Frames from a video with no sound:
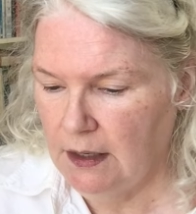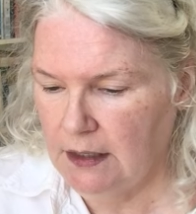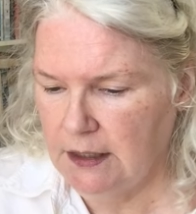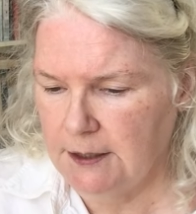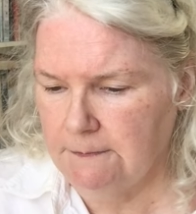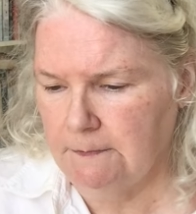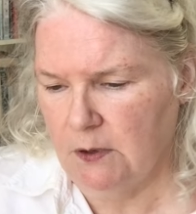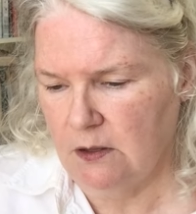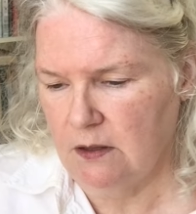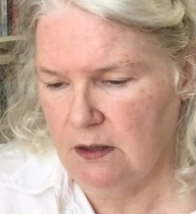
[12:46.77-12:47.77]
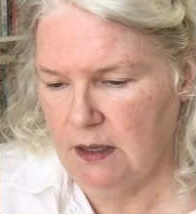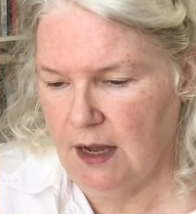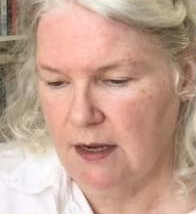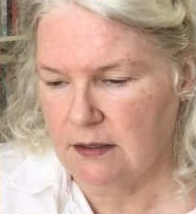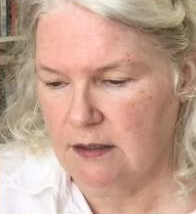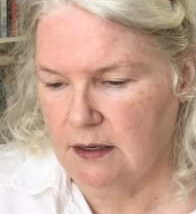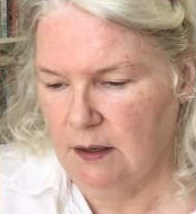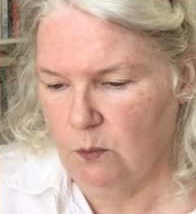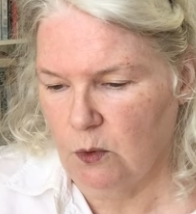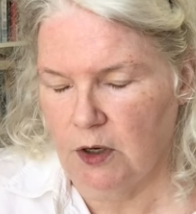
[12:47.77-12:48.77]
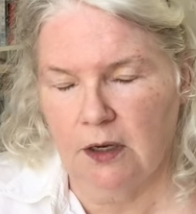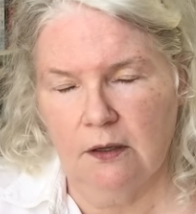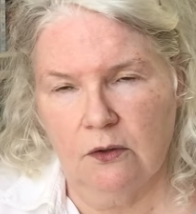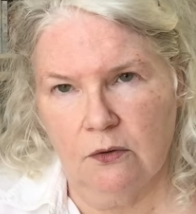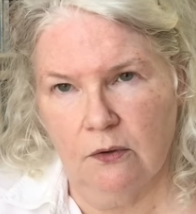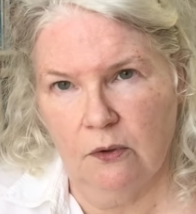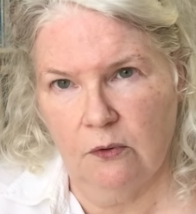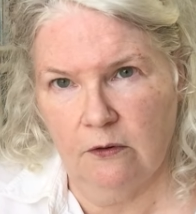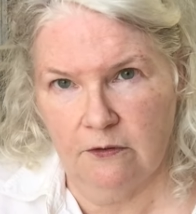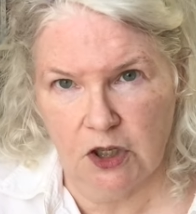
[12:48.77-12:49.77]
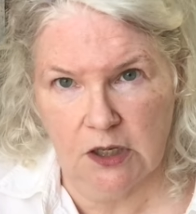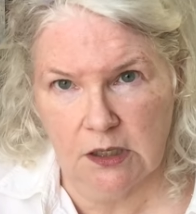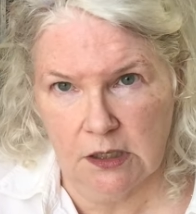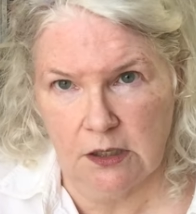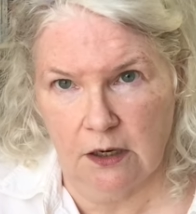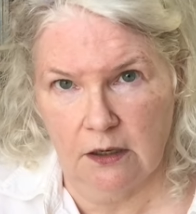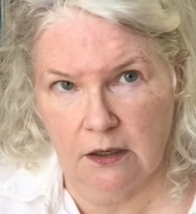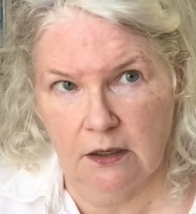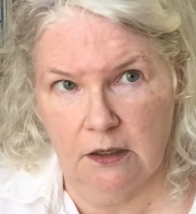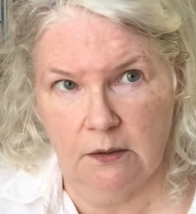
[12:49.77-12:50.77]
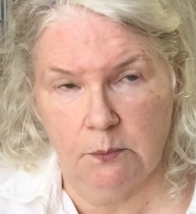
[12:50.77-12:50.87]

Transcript: Um, other than that, I'm working through, just started,